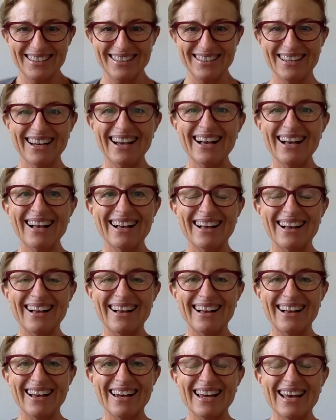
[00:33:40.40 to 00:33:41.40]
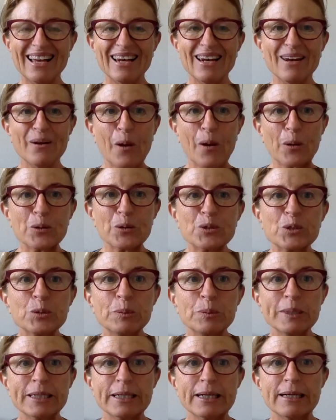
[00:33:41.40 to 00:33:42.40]
Yeah. And also
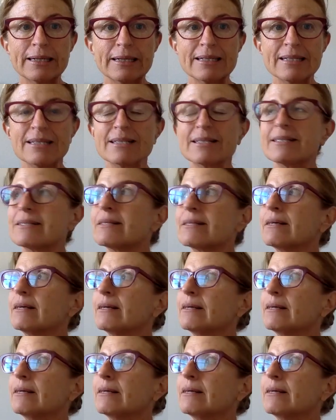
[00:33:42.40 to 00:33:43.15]
because